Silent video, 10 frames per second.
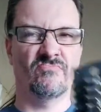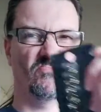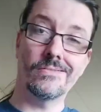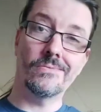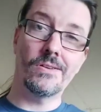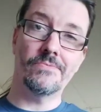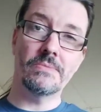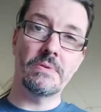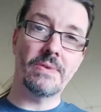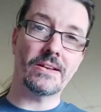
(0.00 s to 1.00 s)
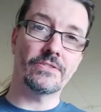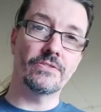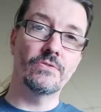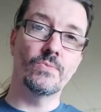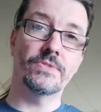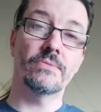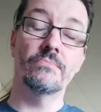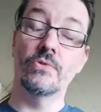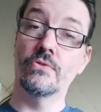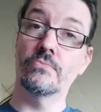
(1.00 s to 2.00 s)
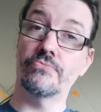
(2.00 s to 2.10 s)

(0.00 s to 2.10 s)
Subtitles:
I'll hopefully be back soon with some more